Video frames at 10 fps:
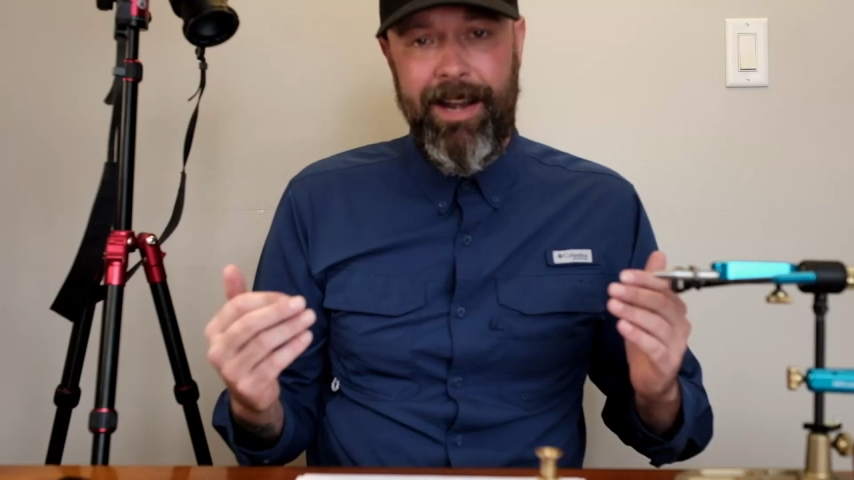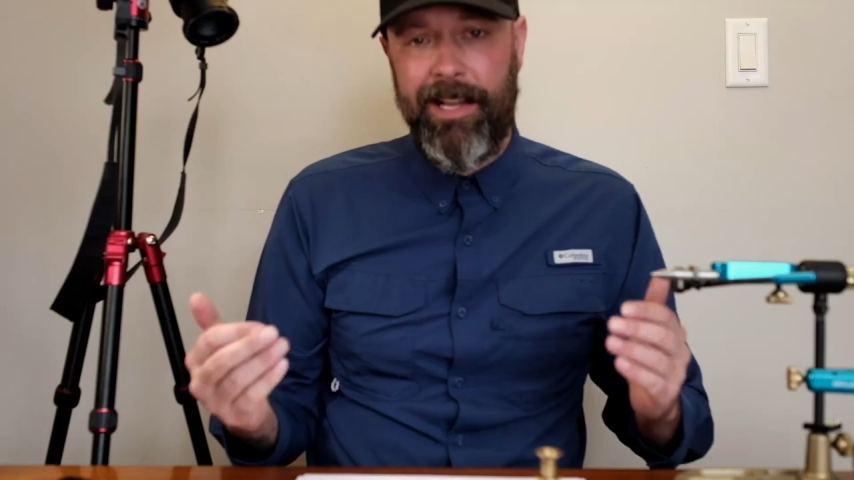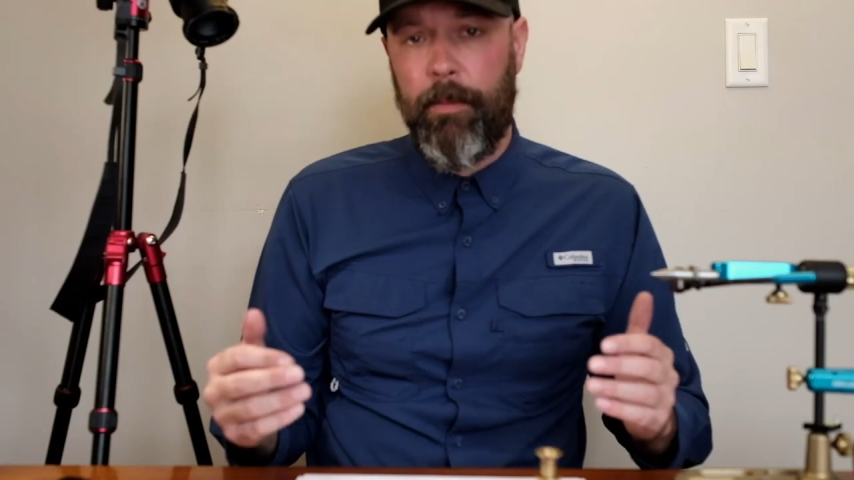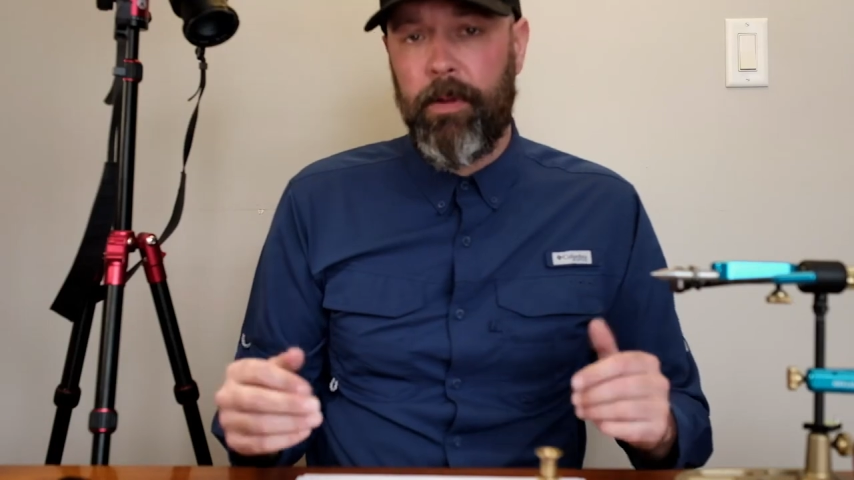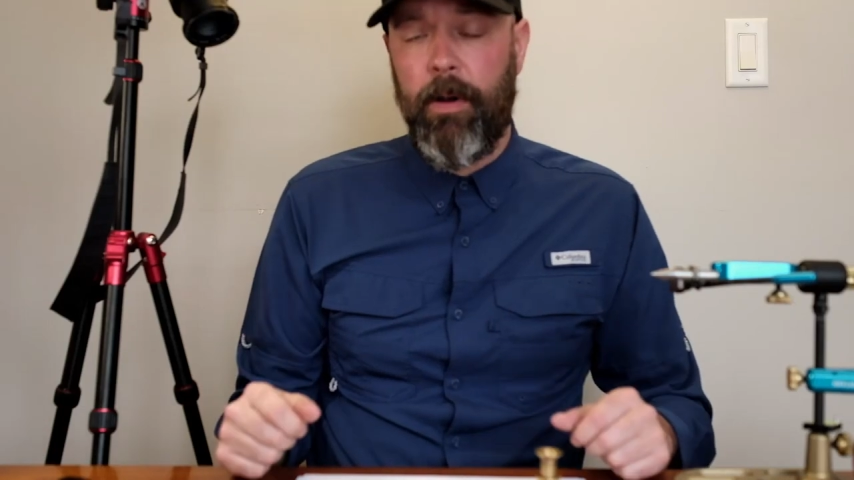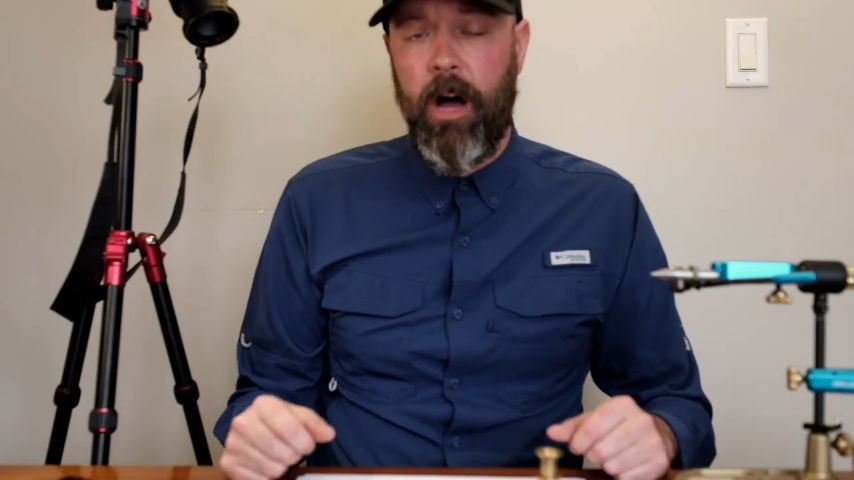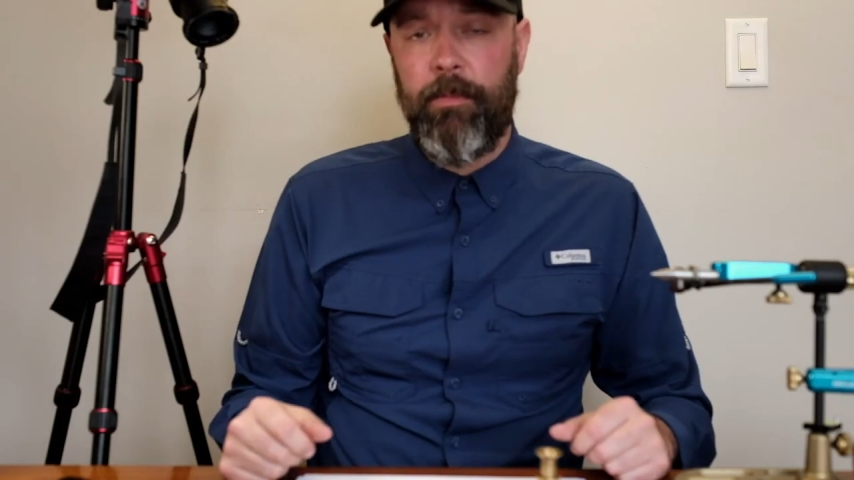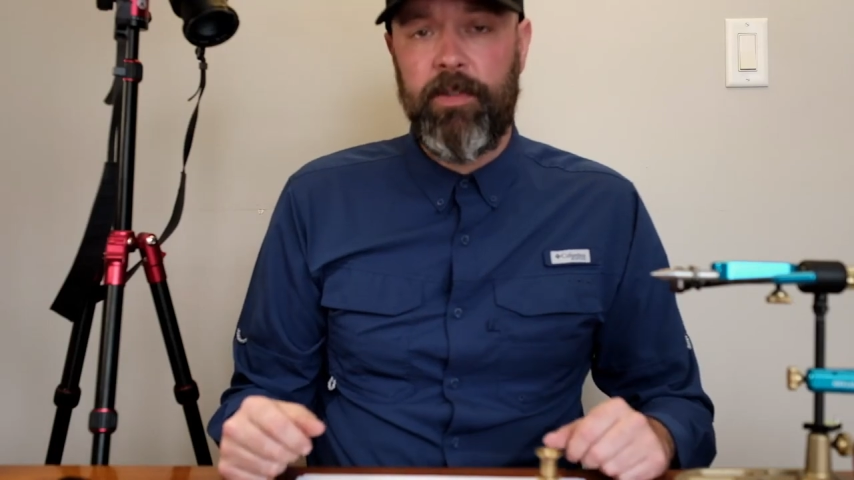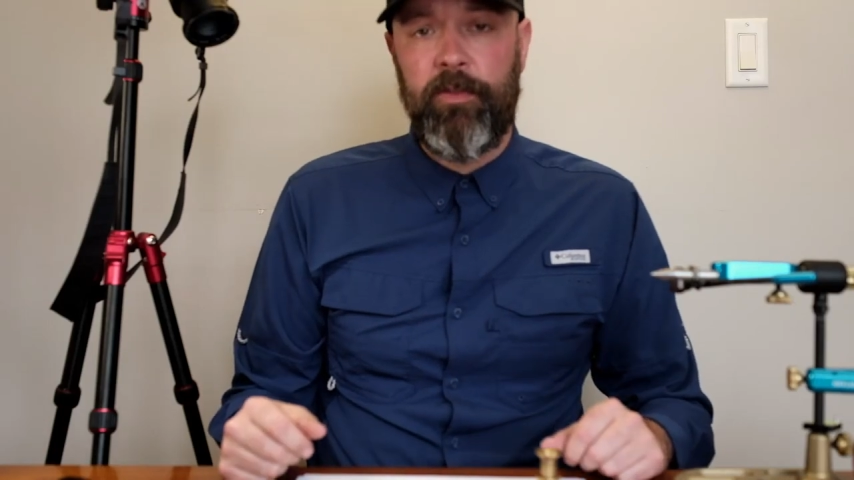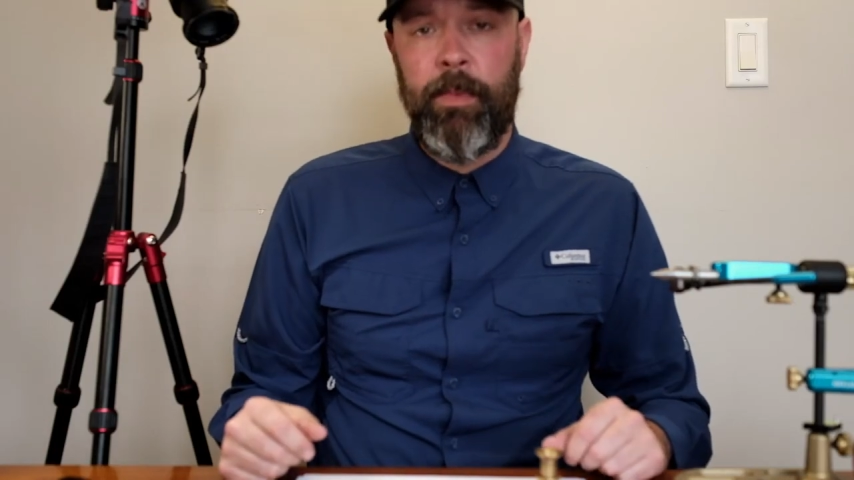a couple
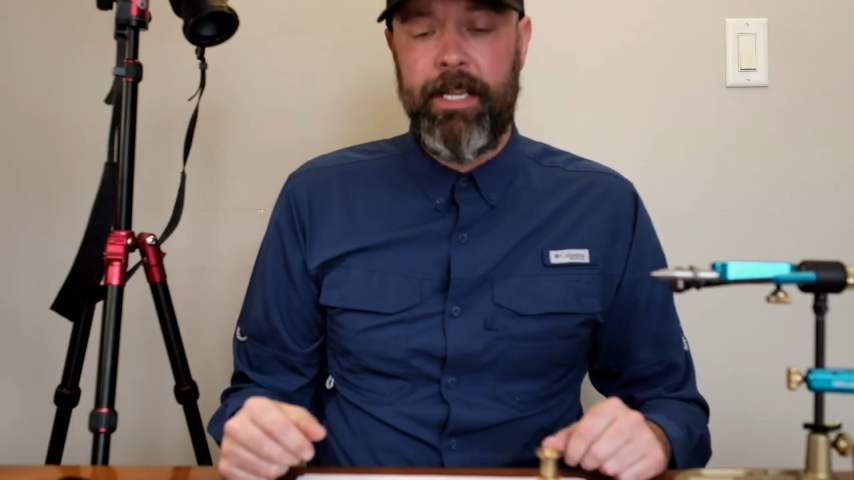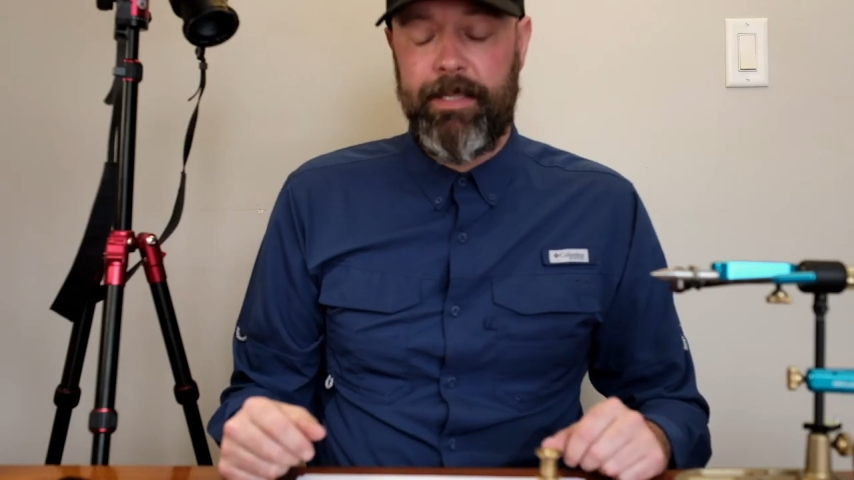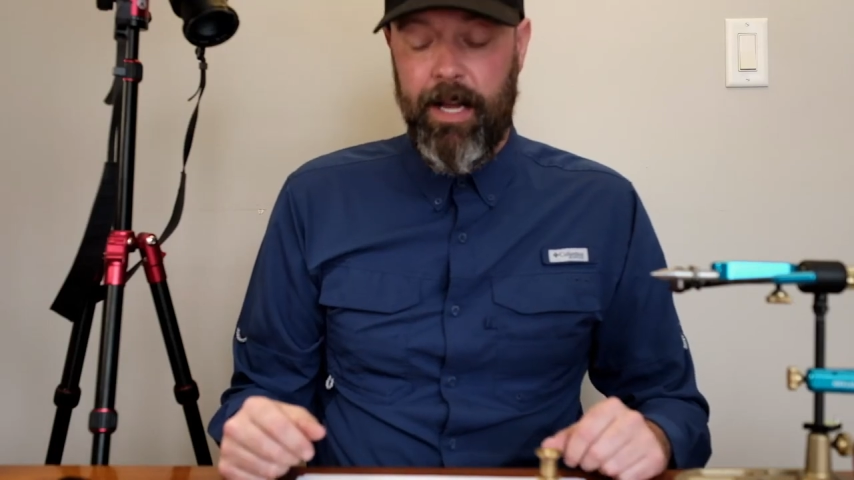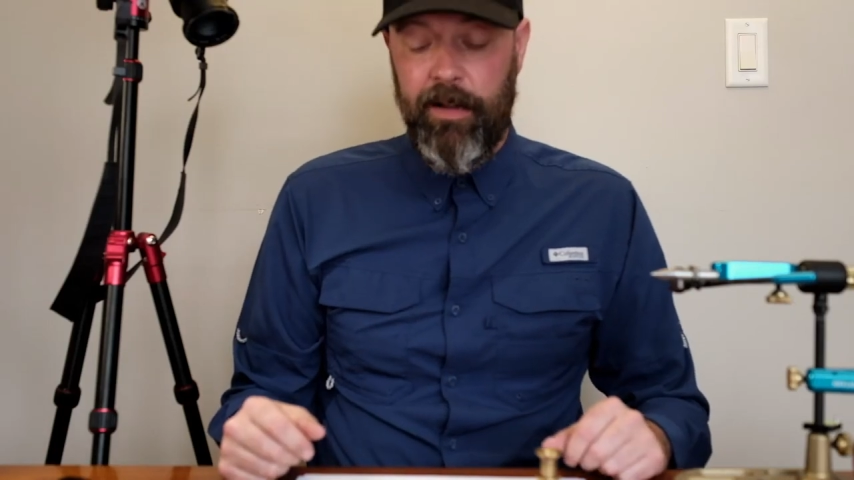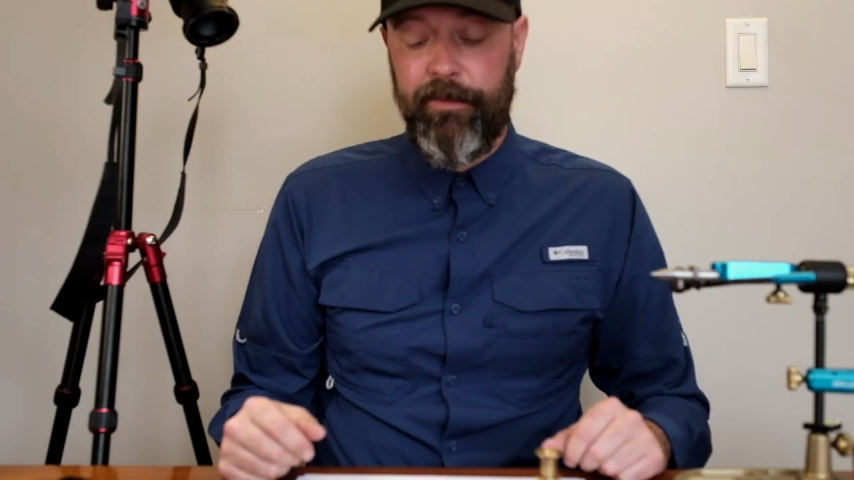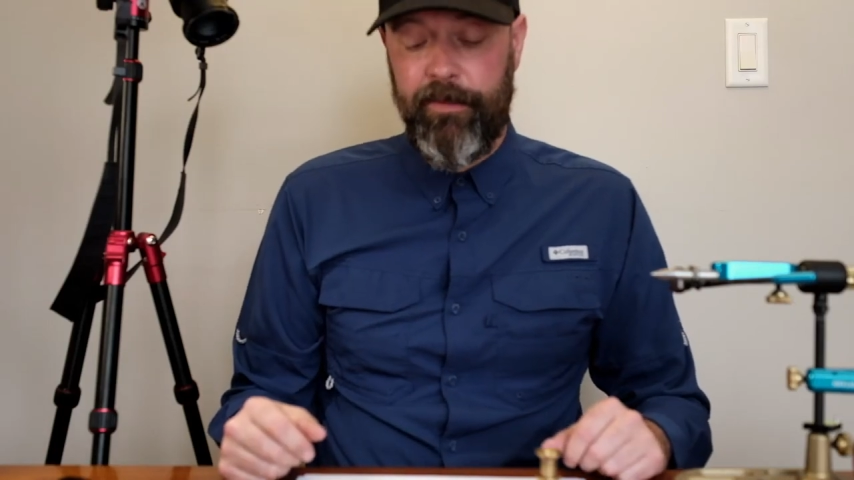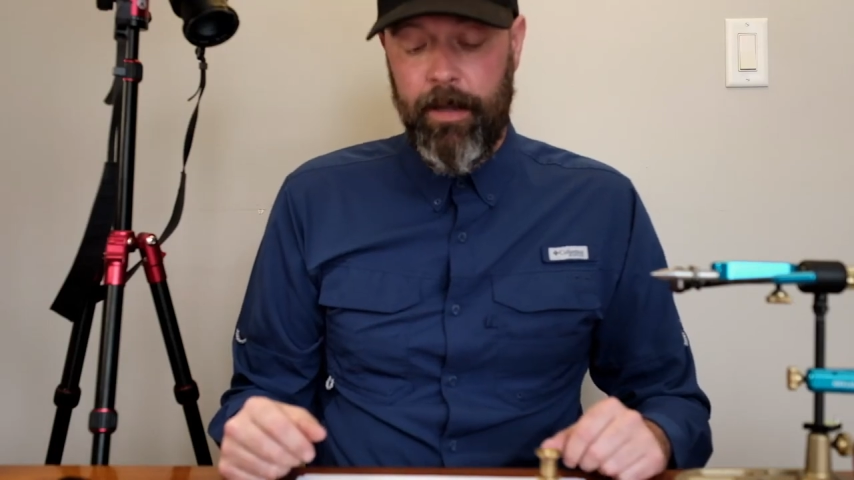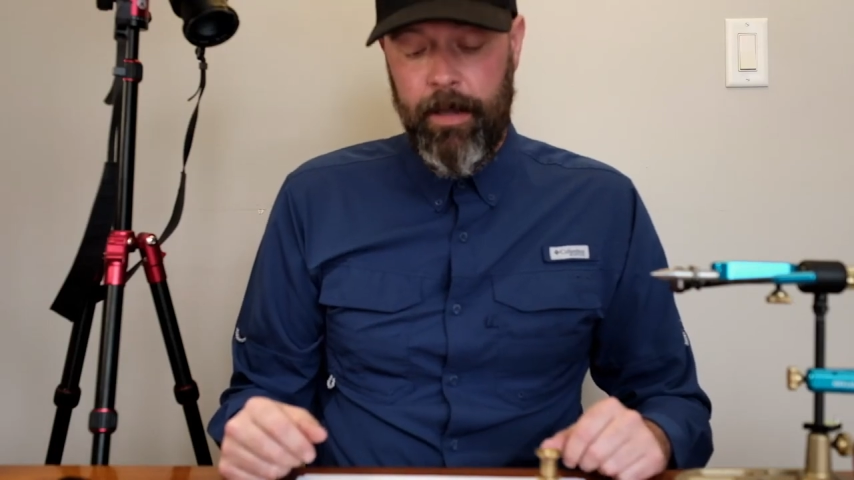bombers for myself.